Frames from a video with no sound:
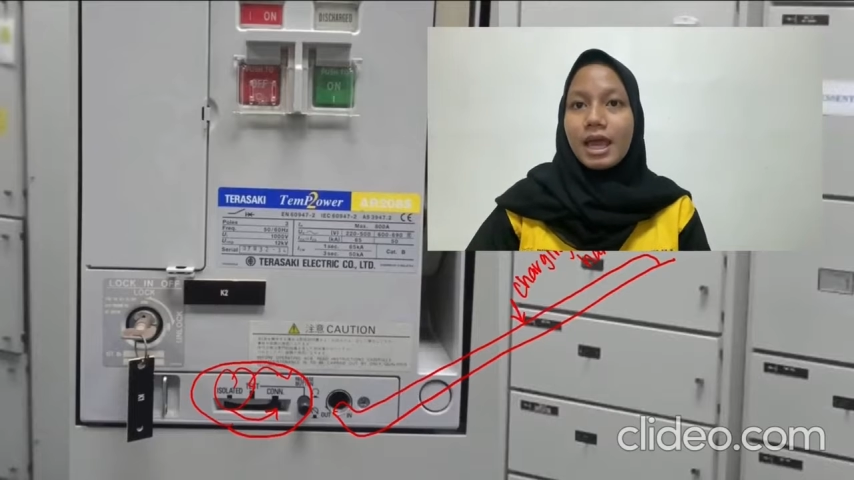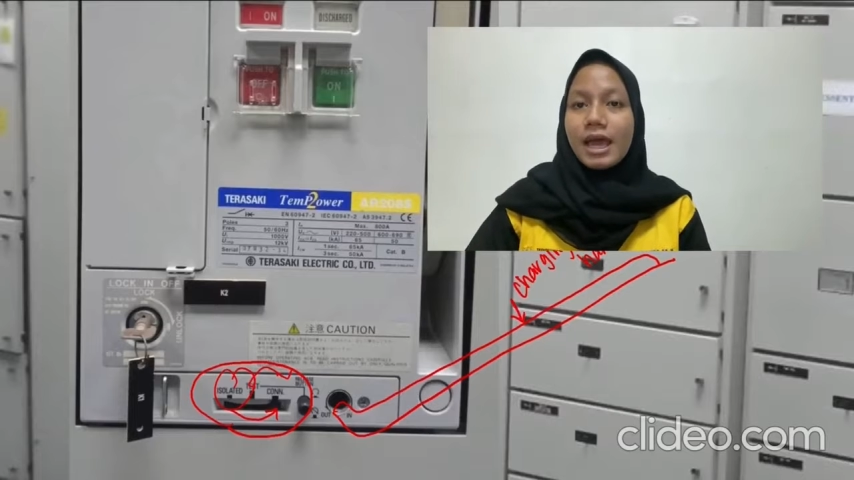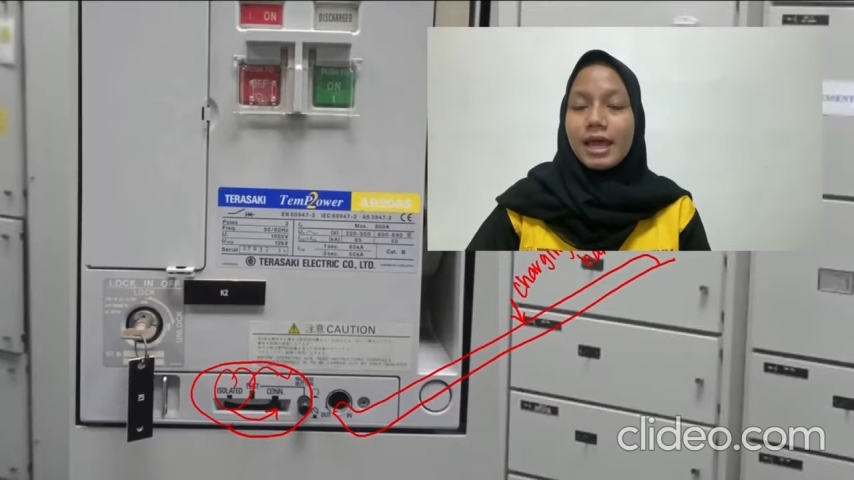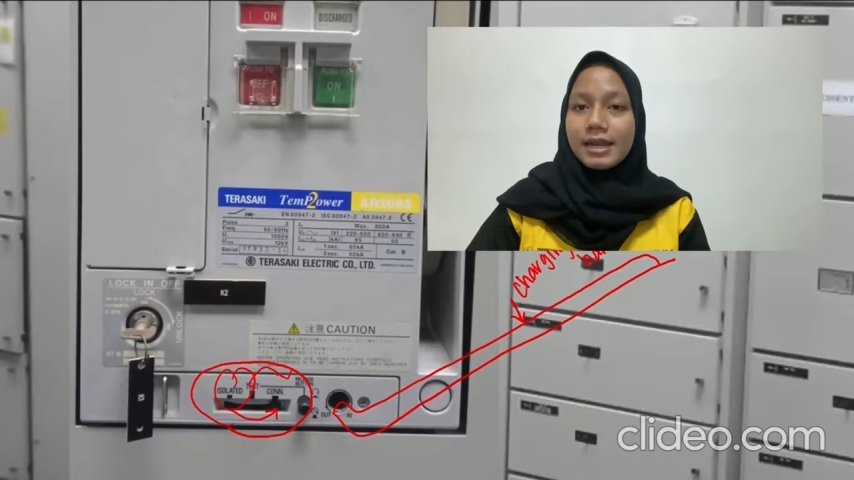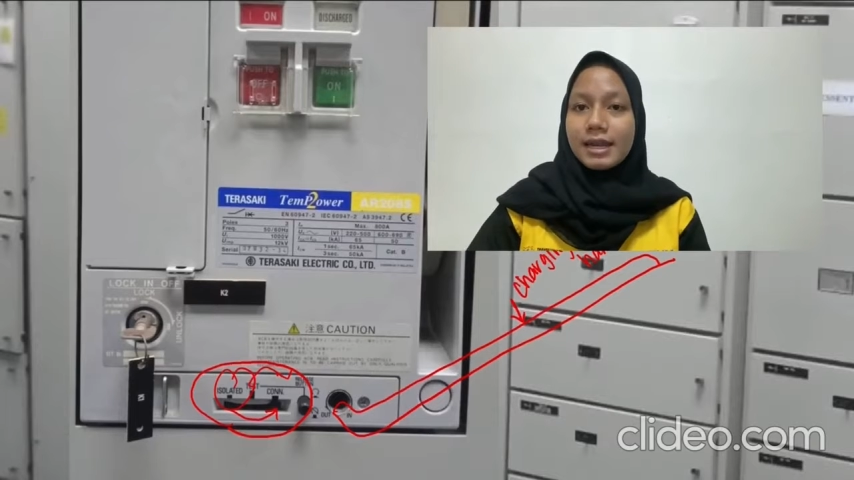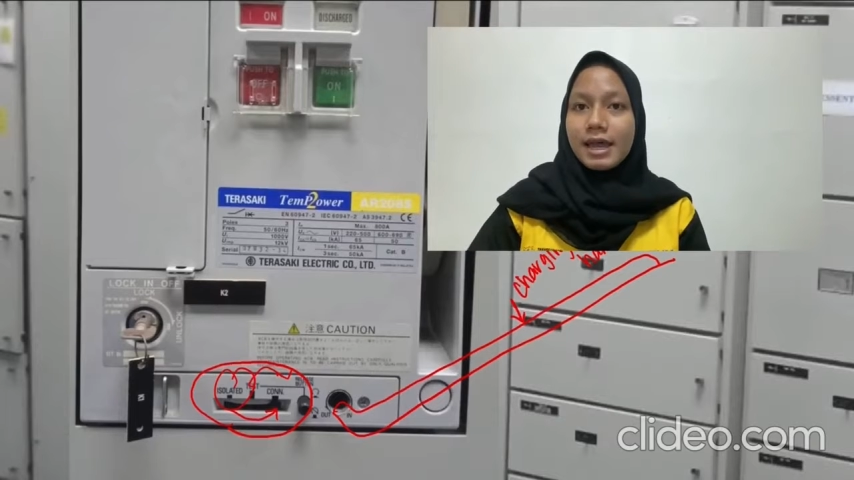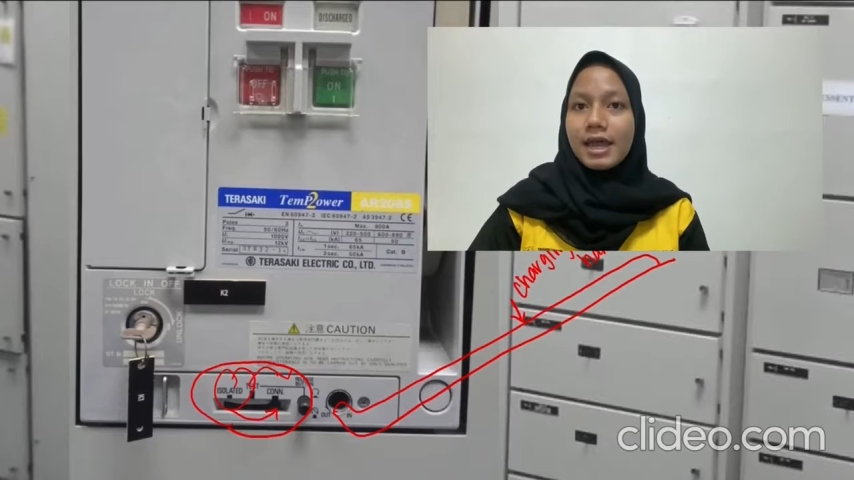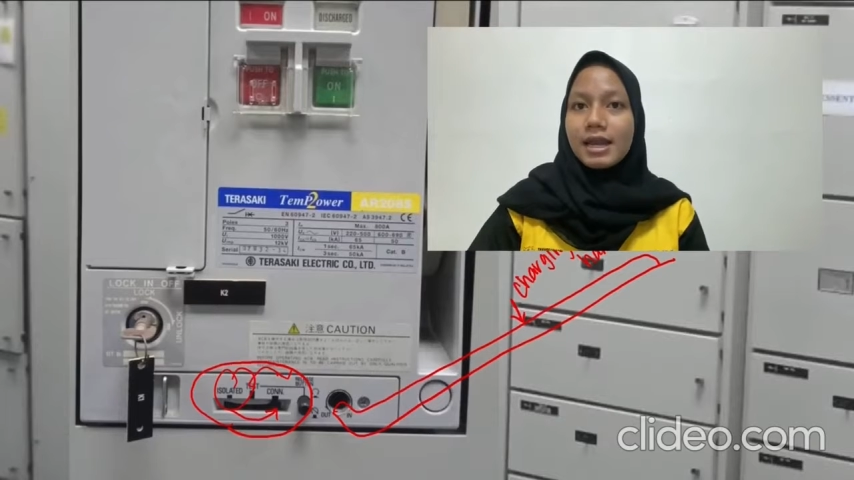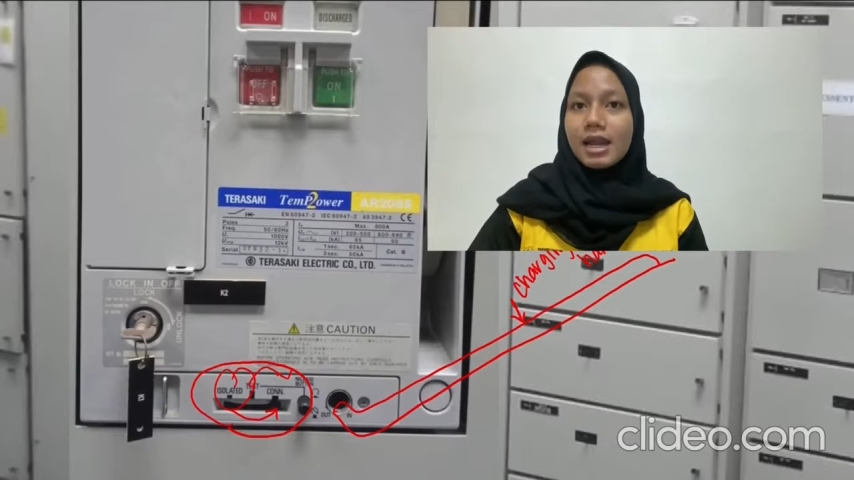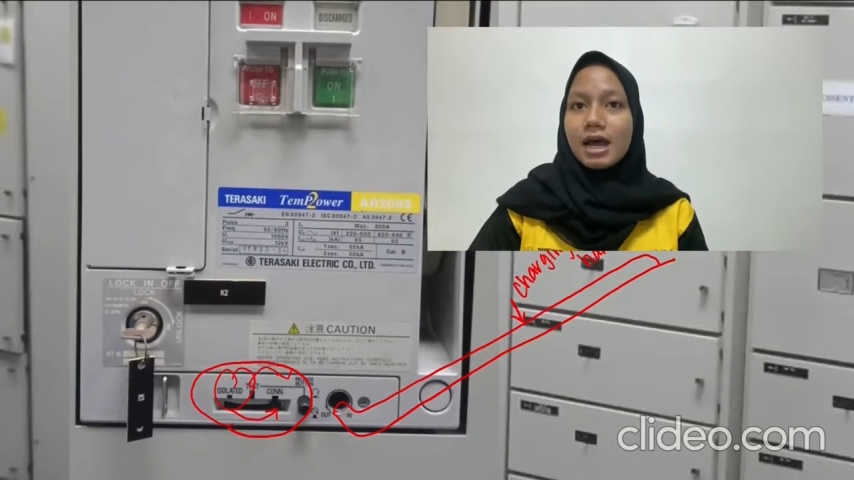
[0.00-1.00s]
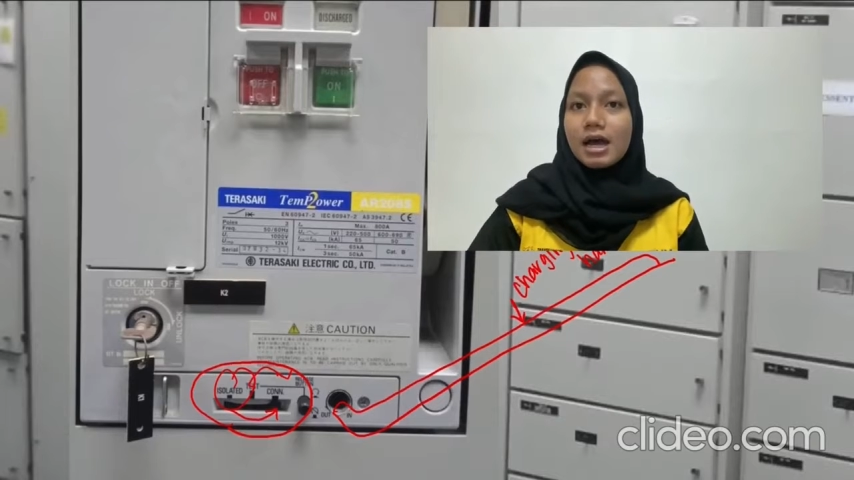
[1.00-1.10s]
And then